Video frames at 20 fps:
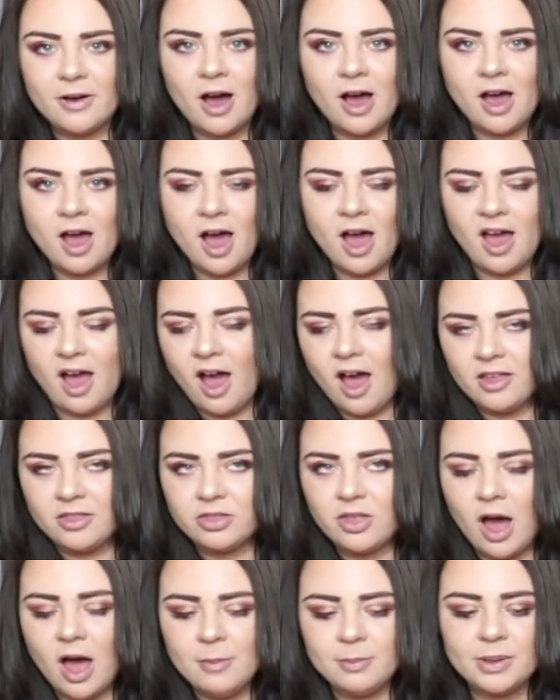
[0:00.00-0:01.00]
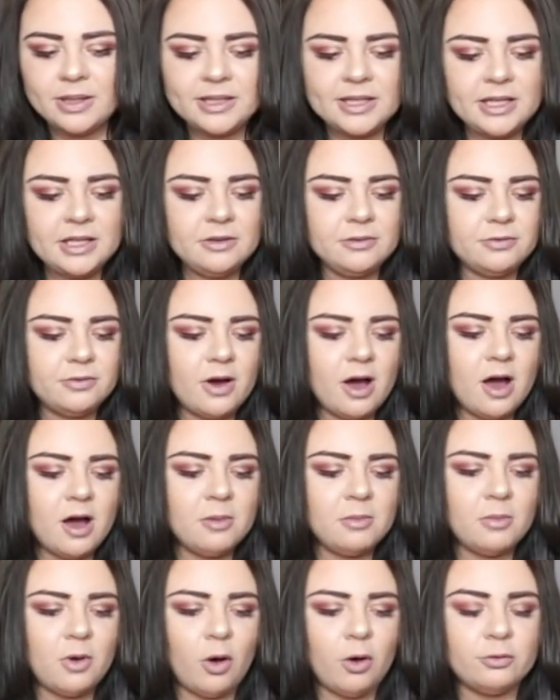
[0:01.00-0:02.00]
I believe,
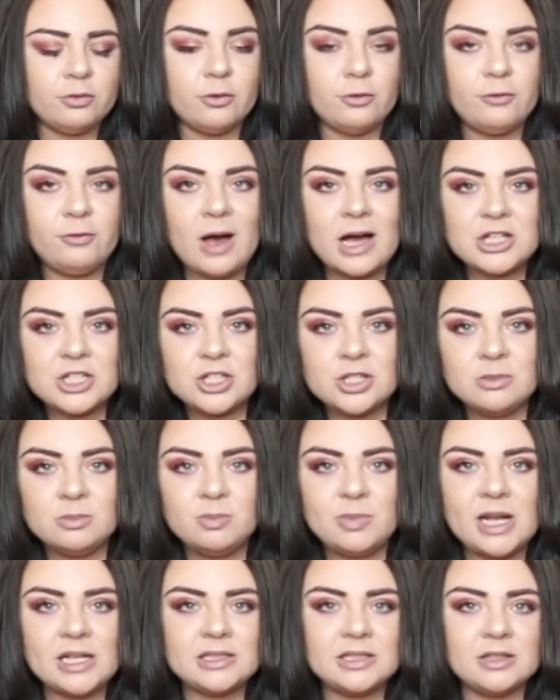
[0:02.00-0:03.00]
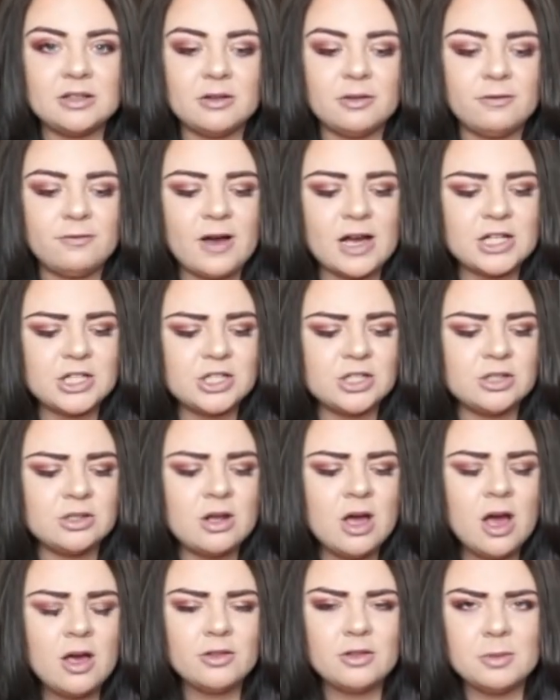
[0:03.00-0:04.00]
of fashion, blending the
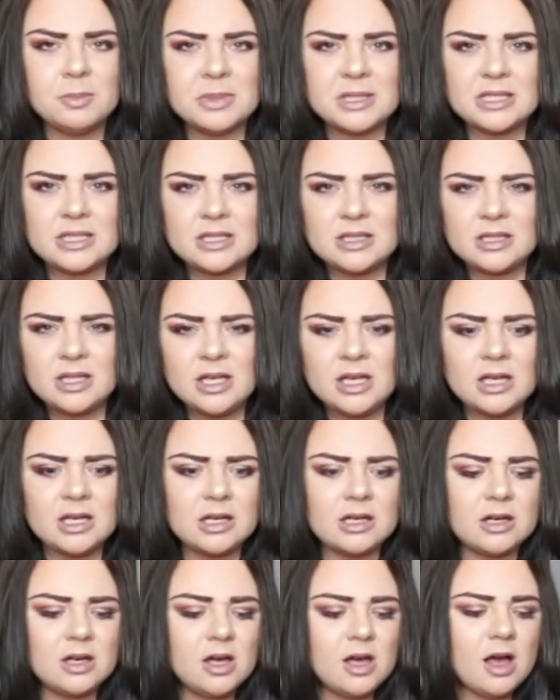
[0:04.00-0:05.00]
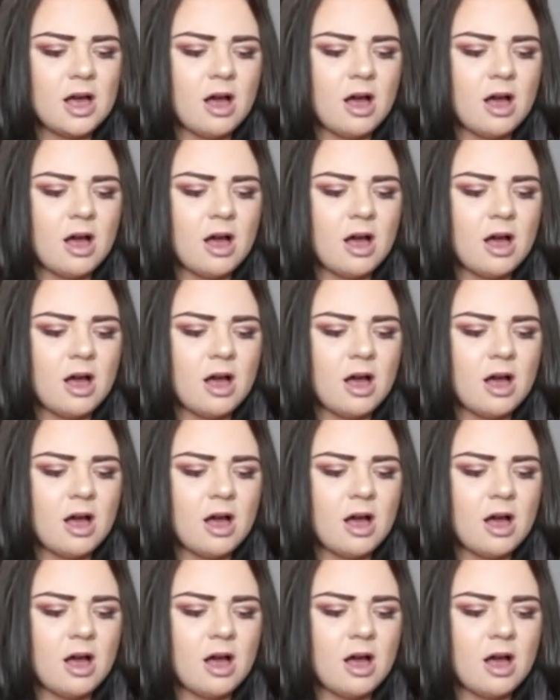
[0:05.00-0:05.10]
fashion, the mystique,